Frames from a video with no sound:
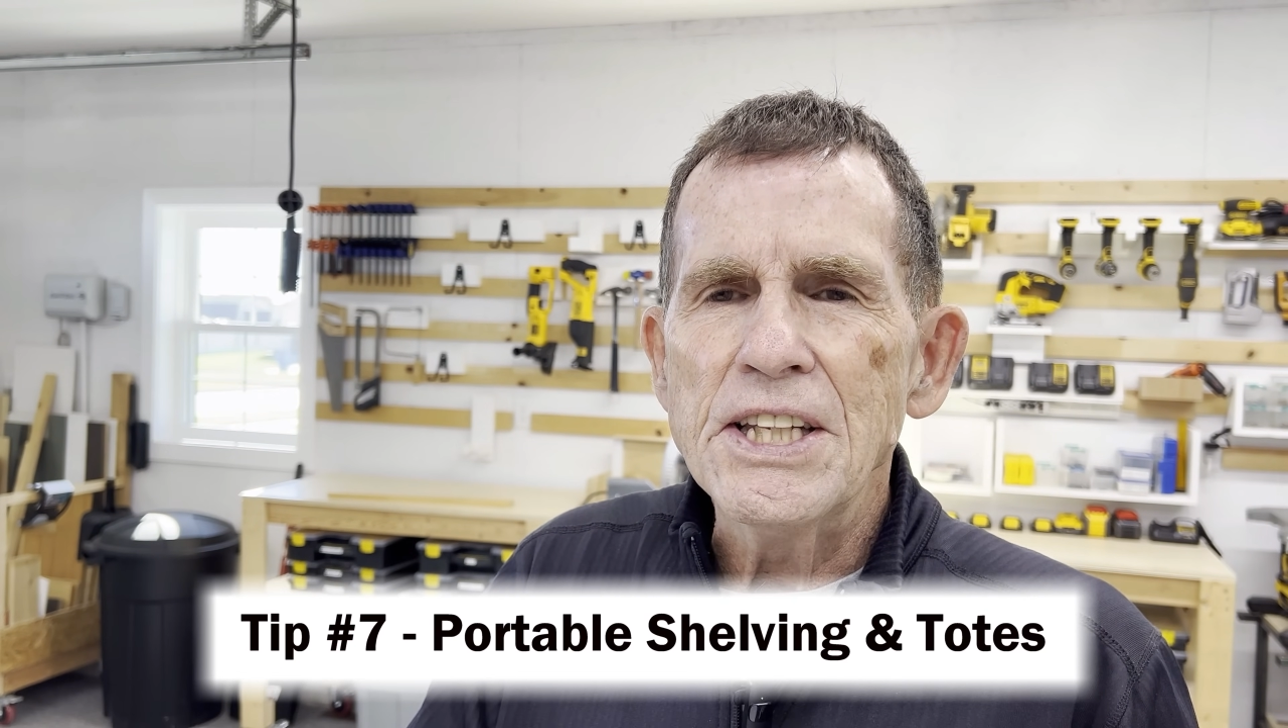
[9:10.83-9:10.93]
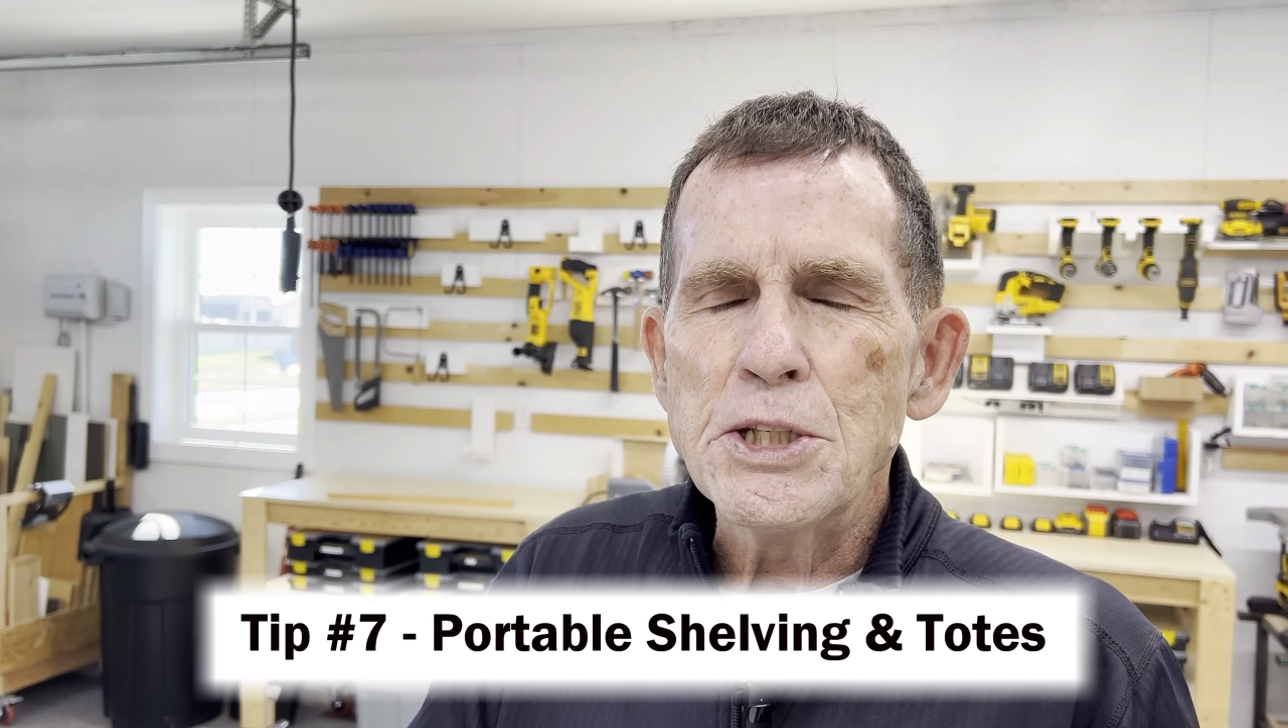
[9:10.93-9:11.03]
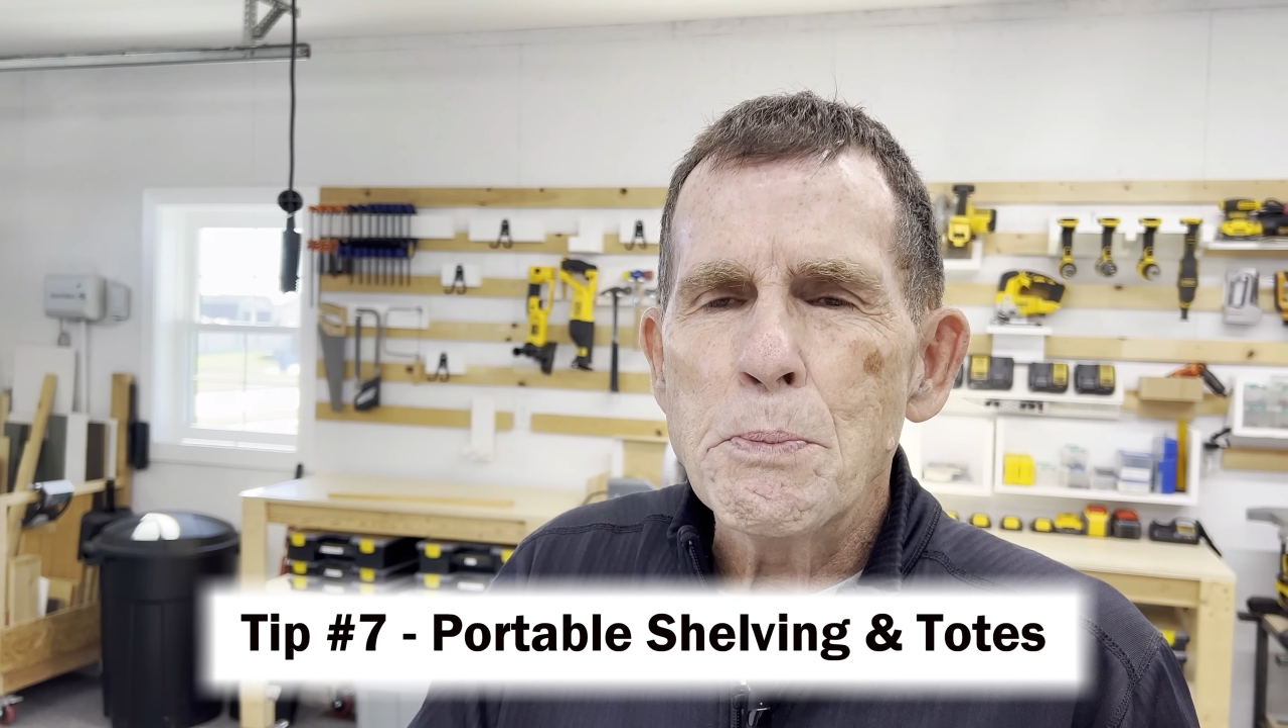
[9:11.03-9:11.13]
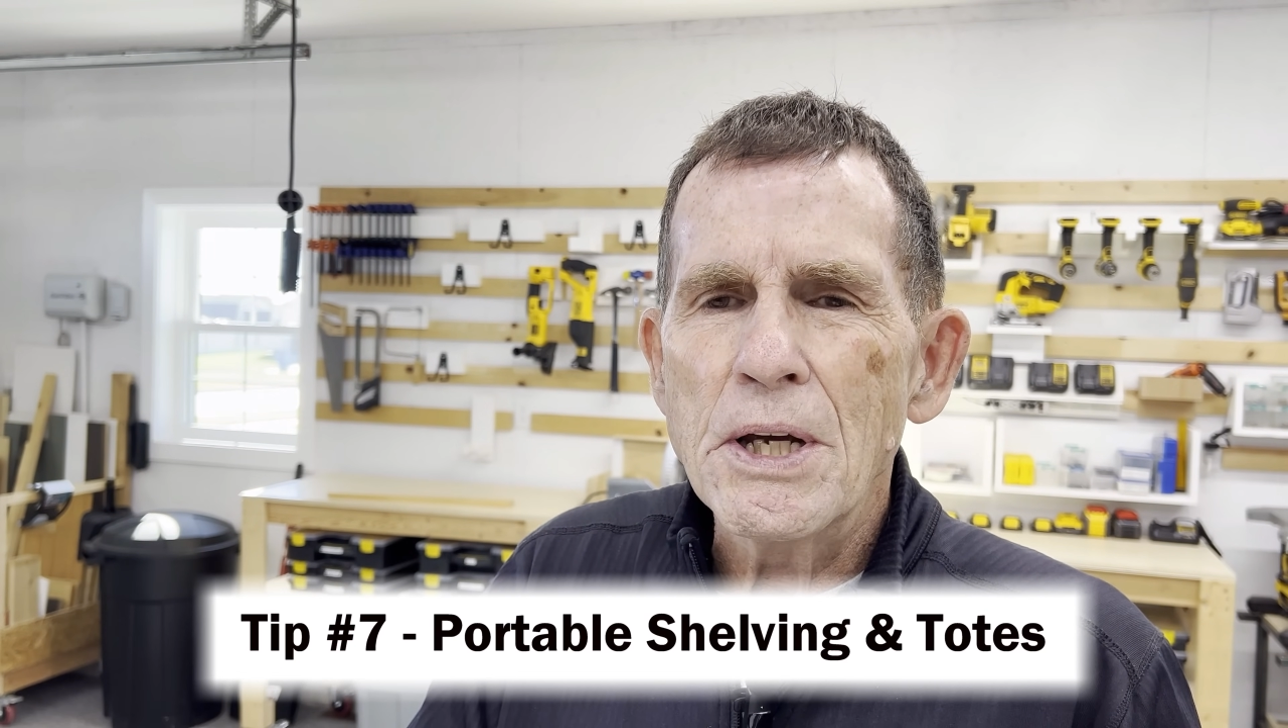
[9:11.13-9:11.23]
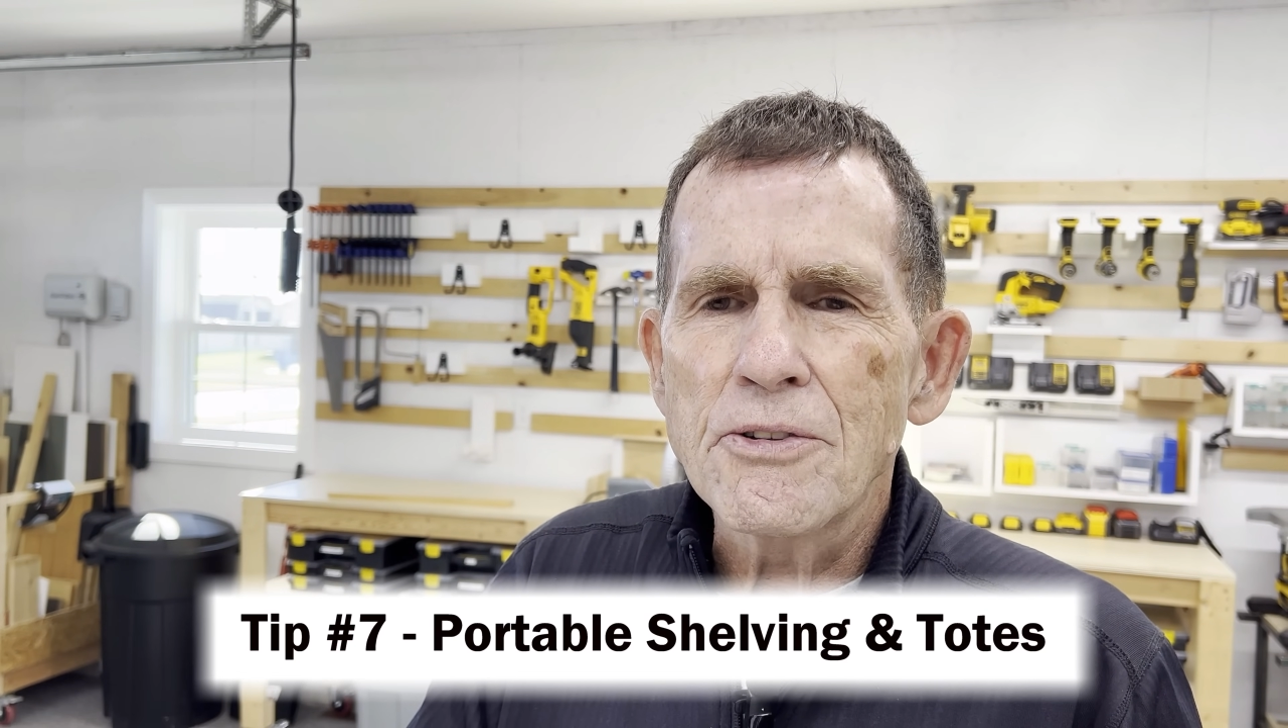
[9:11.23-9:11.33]

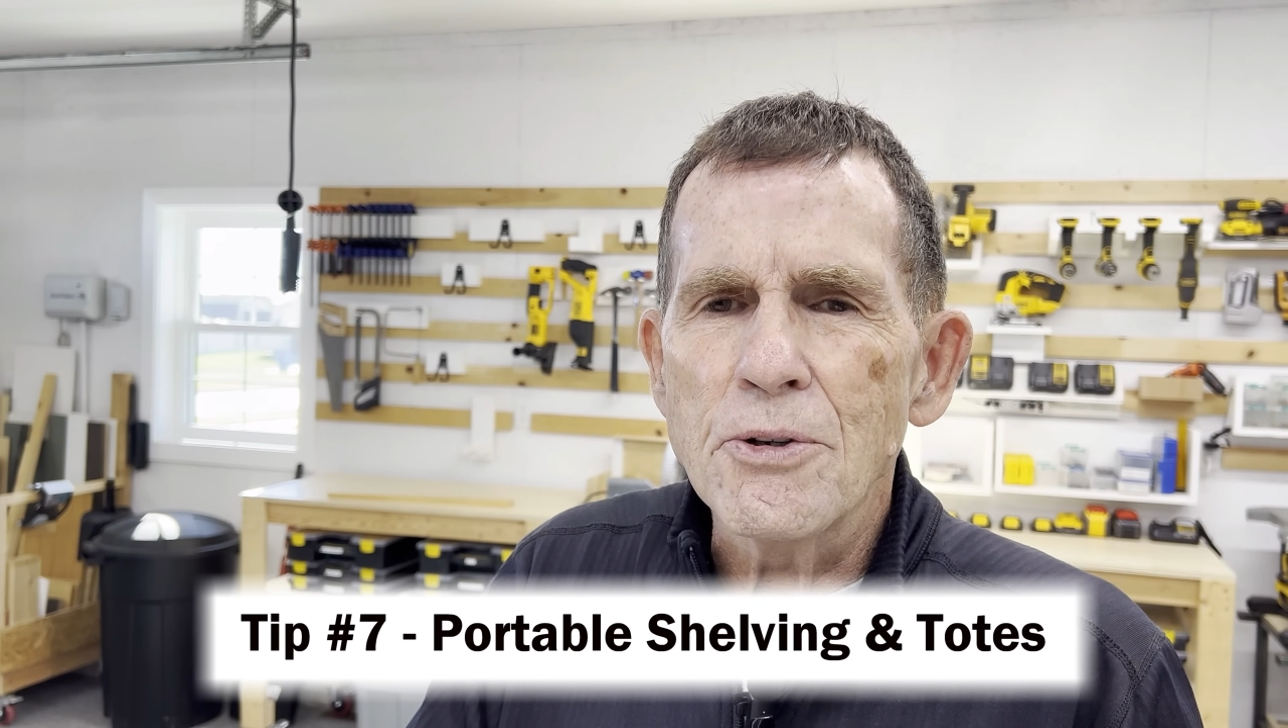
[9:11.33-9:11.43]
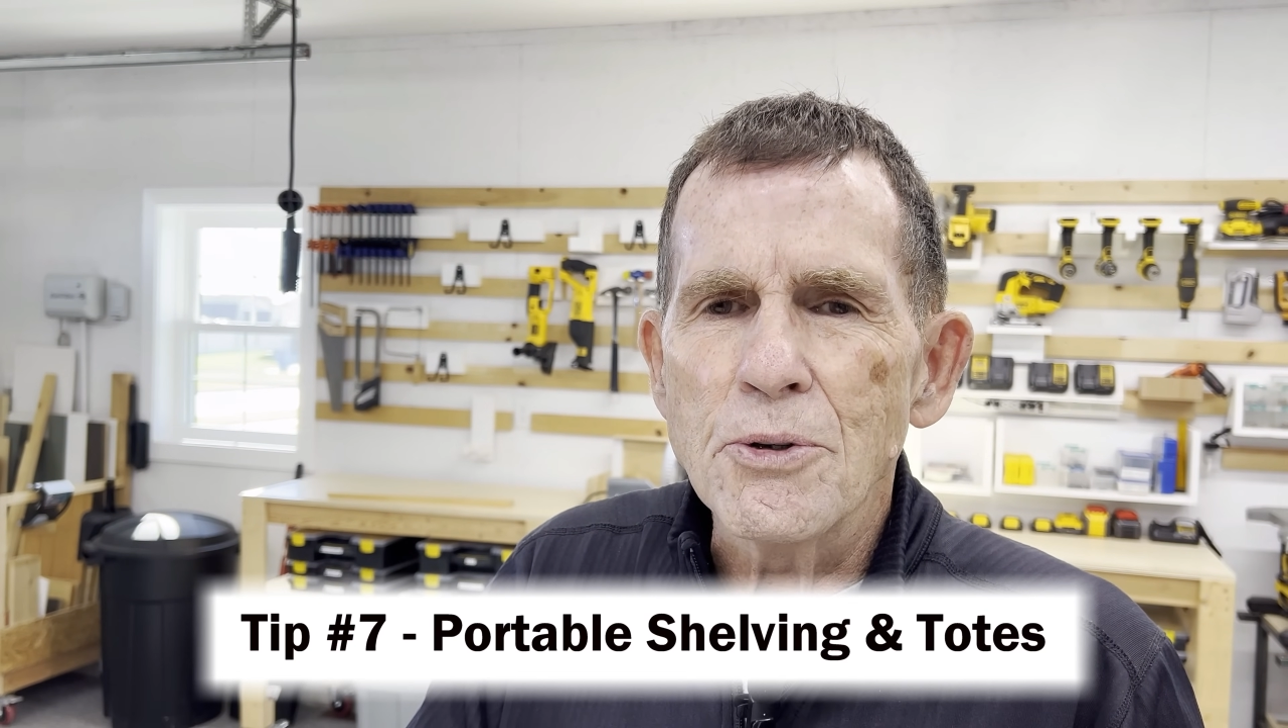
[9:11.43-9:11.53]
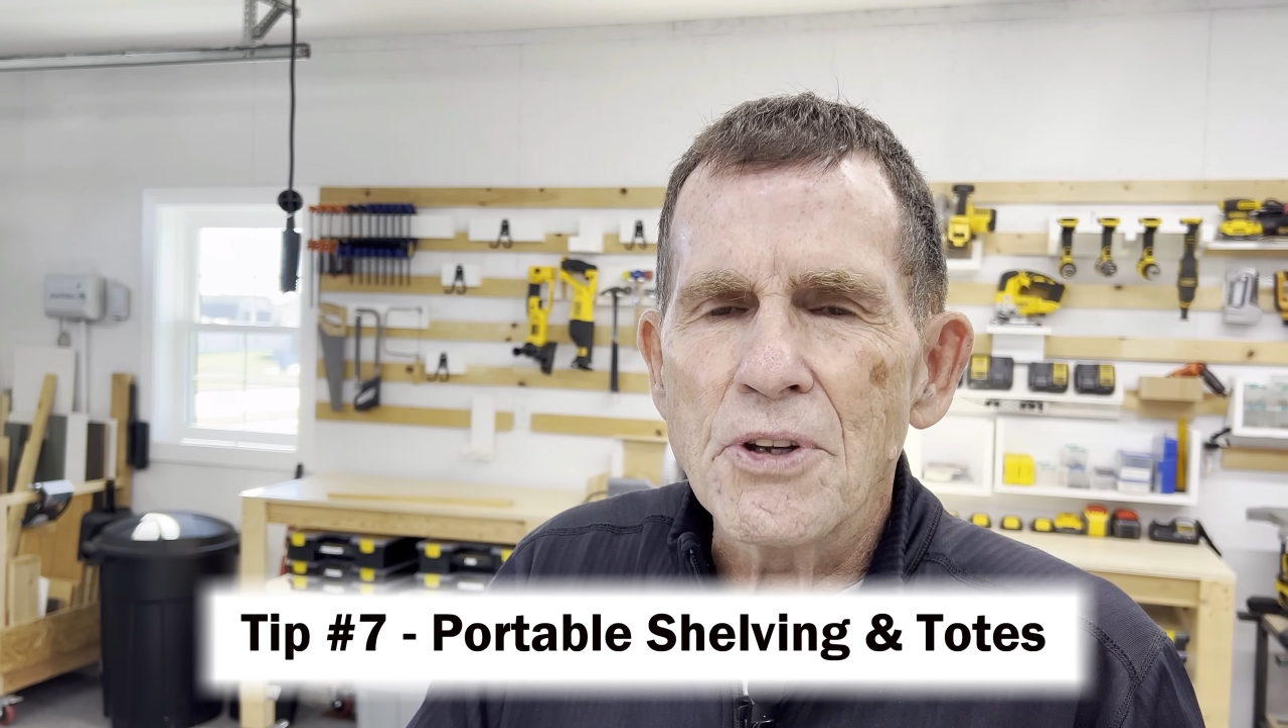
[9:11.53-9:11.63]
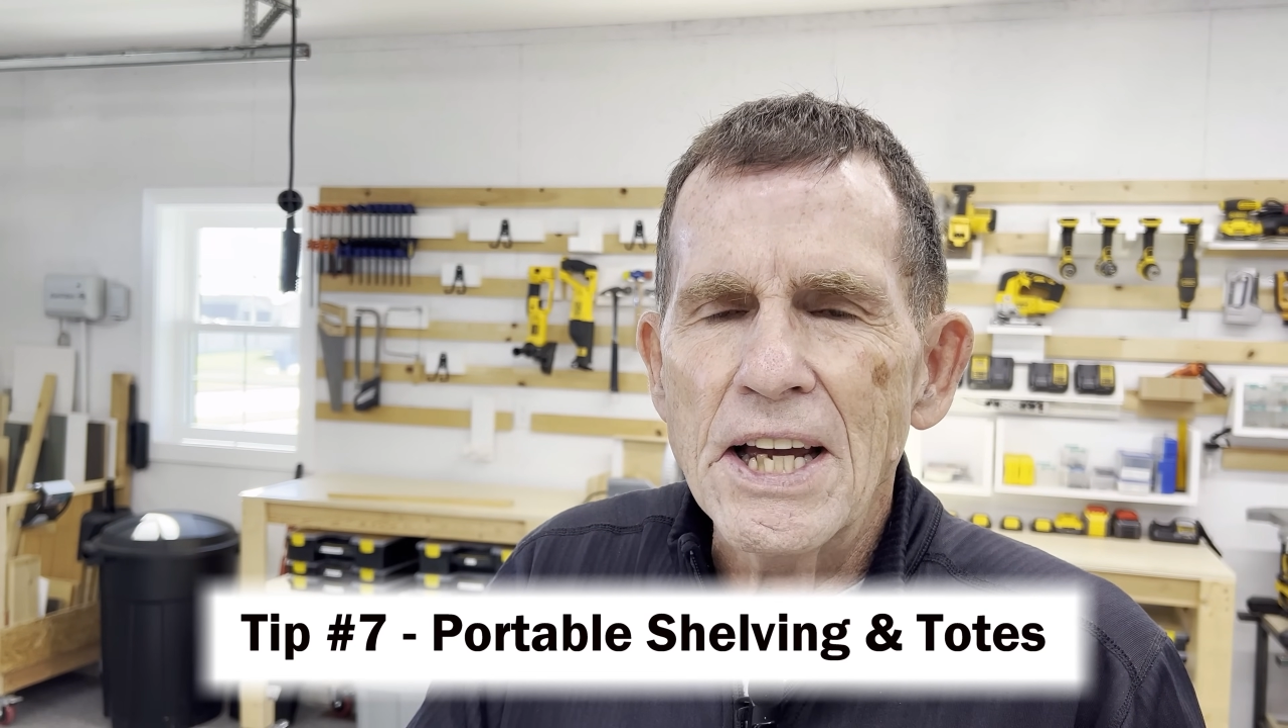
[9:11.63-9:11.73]
these pictures,